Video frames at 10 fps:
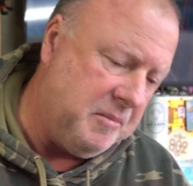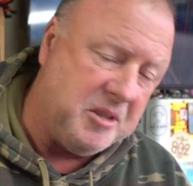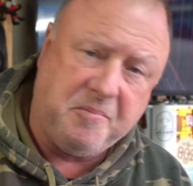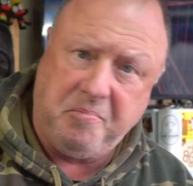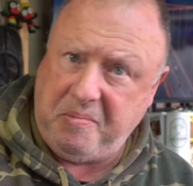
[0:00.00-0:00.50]

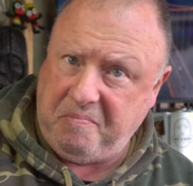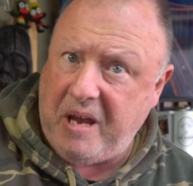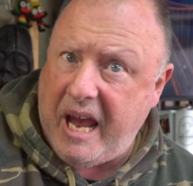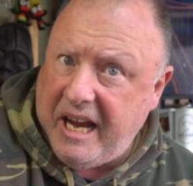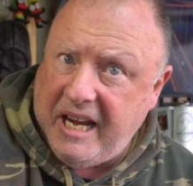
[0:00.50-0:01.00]
It's
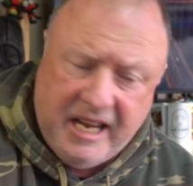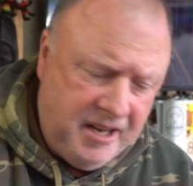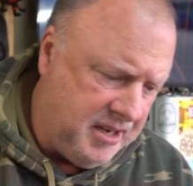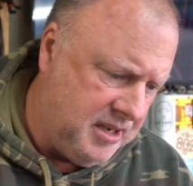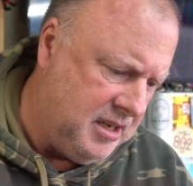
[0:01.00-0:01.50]

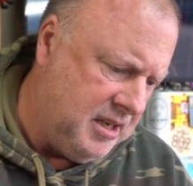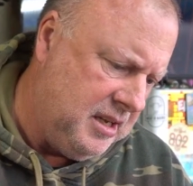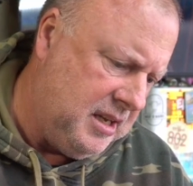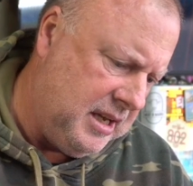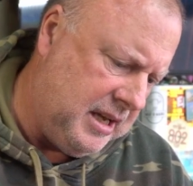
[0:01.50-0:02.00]
Panhead.
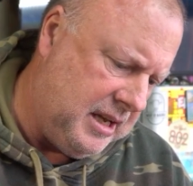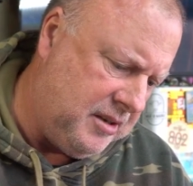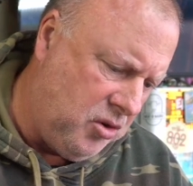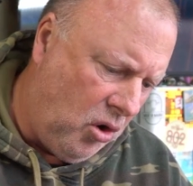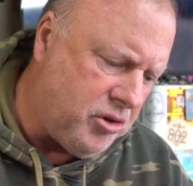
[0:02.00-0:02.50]

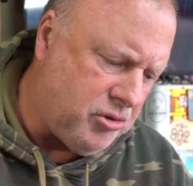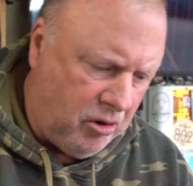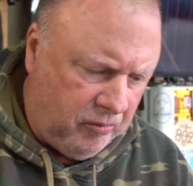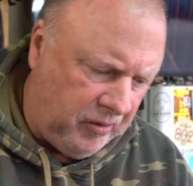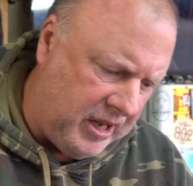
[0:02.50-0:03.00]

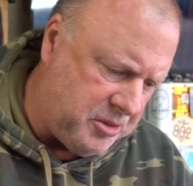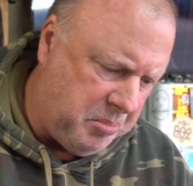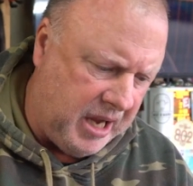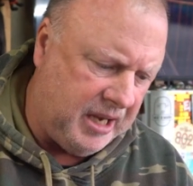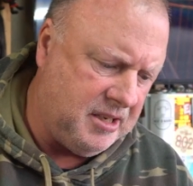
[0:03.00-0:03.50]
Nitro
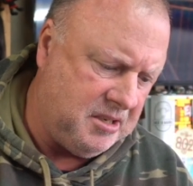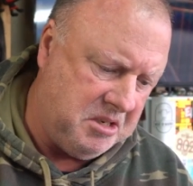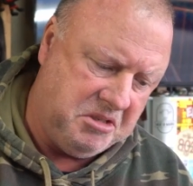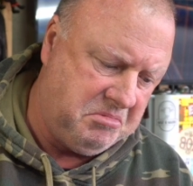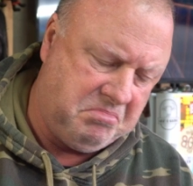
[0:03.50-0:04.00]
Flashback
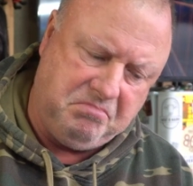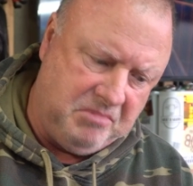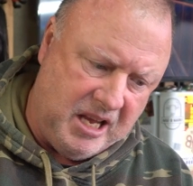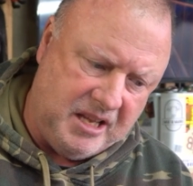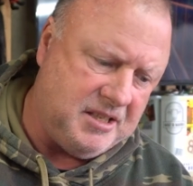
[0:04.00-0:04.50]
is,
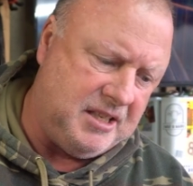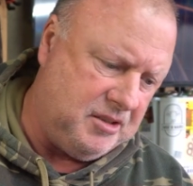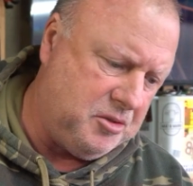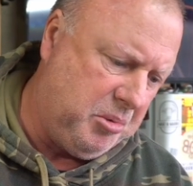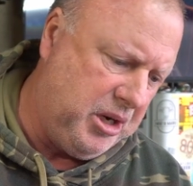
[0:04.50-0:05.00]
yeah, that
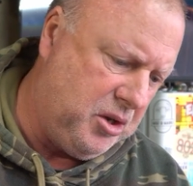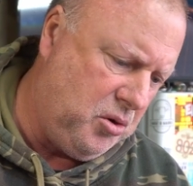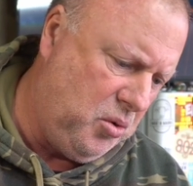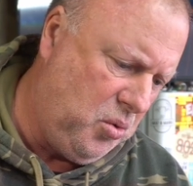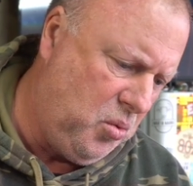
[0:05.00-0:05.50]
sounds pretty
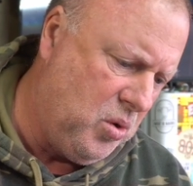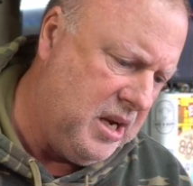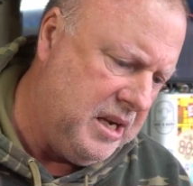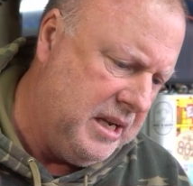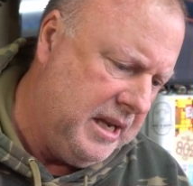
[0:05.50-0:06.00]
cool.
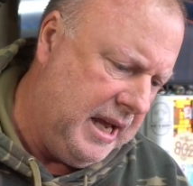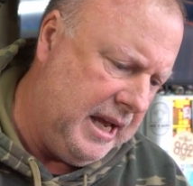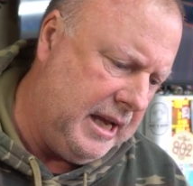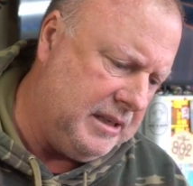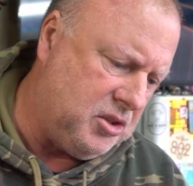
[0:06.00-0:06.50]

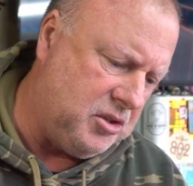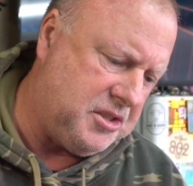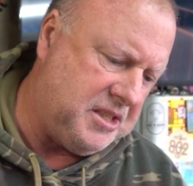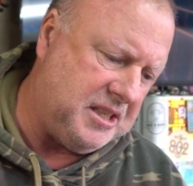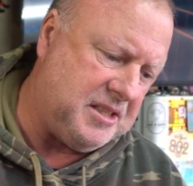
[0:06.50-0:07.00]
It's got
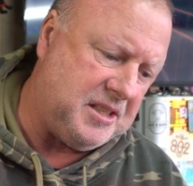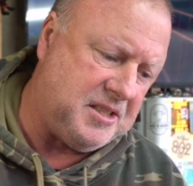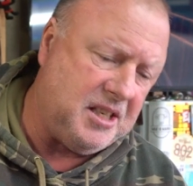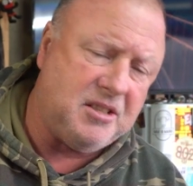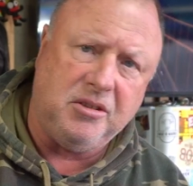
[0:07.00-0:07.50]

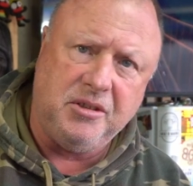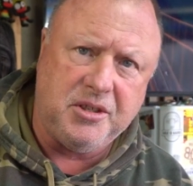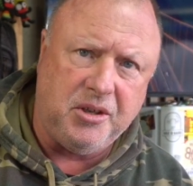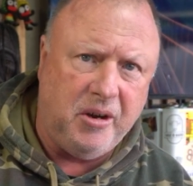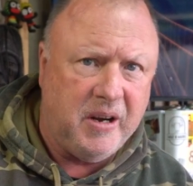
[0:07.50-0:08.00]
666 on the
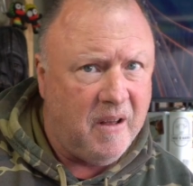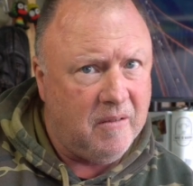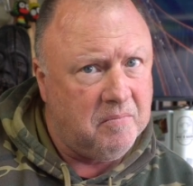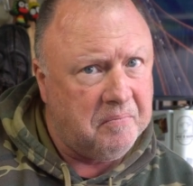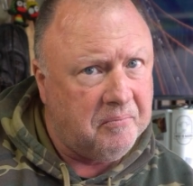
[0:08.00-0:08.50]
side.
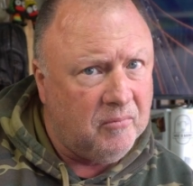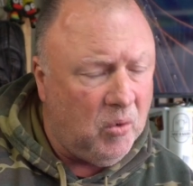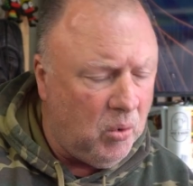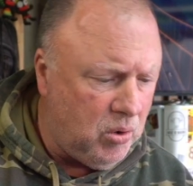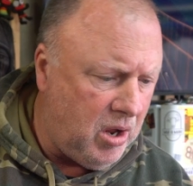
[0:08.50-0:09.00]

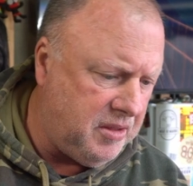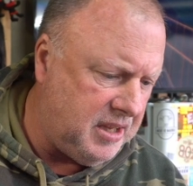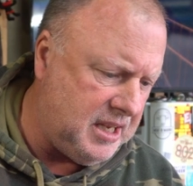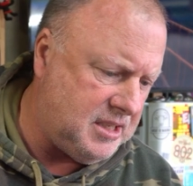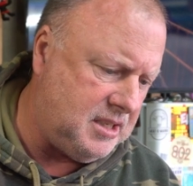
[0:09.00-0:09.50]
You all know
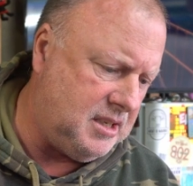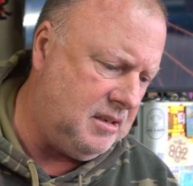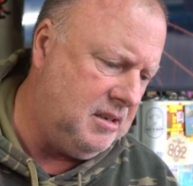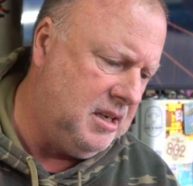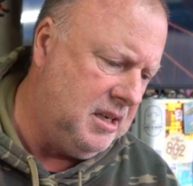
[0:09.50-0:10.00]
that that's a
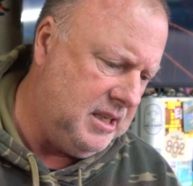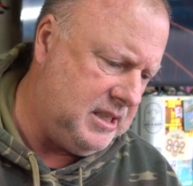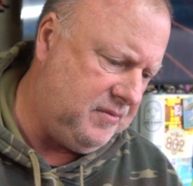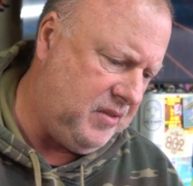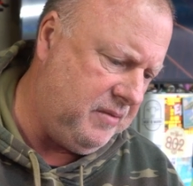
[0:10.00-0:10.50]

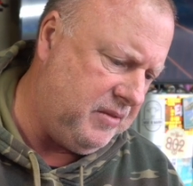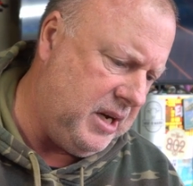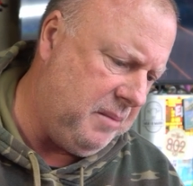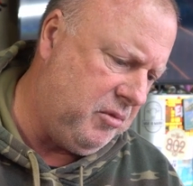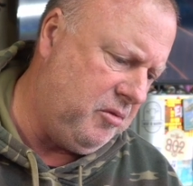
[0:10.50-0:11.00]
favourite
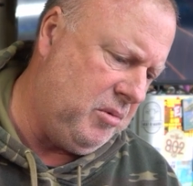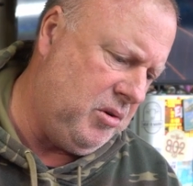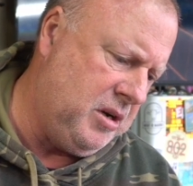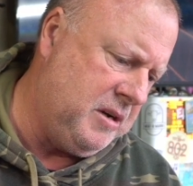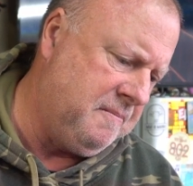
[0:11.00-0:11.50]
number of
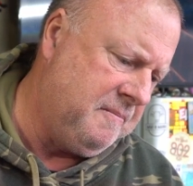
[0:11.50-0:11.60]
mine.